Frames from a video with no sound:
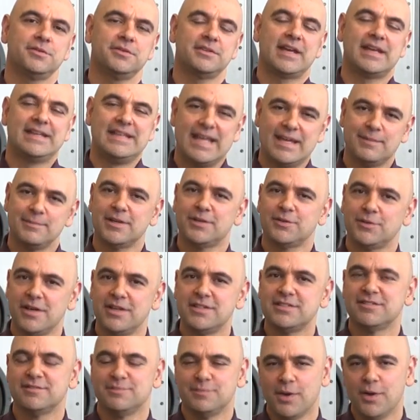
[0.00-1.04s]
dynamic
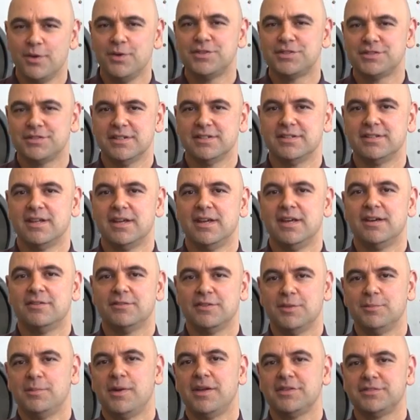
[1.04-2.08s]
range of motion
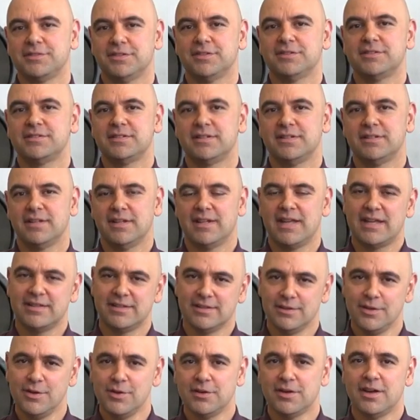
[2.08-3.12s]
for the muscles that had
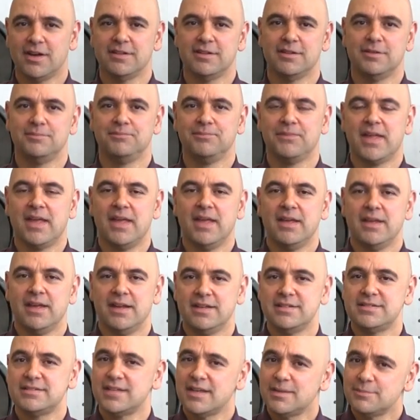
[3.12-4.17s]
the load on them.
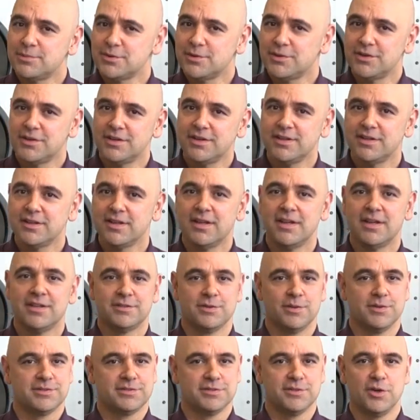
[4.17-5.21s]
It is temporary,
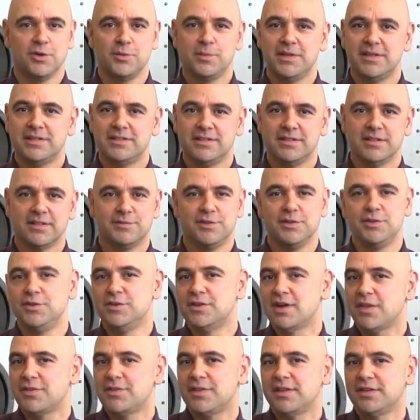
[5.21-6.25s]
so it's no big deal. If you do
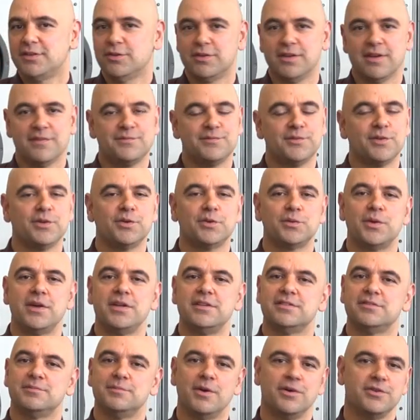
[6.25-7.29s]
nothing, you'll get full
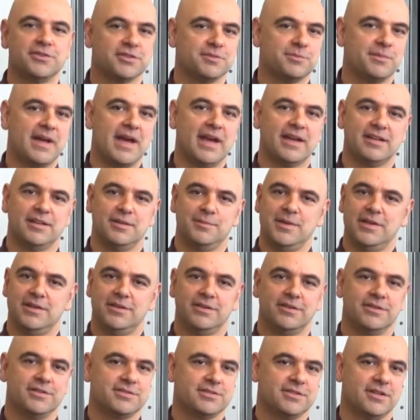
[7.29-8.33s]
range of motion back in a
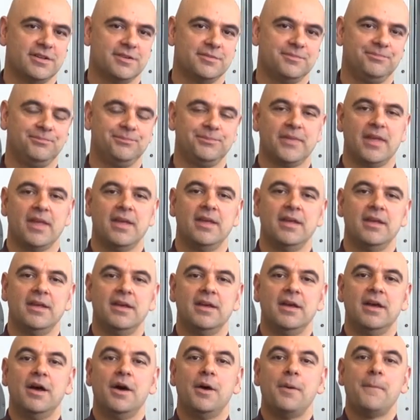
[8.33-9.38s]
minute or so.
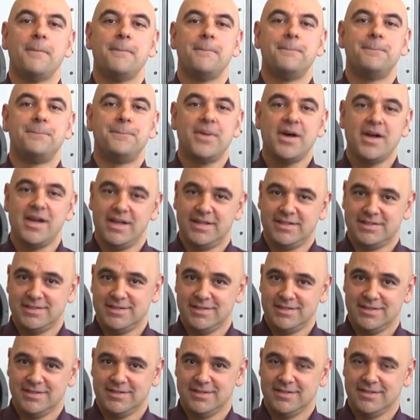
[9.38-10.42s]
But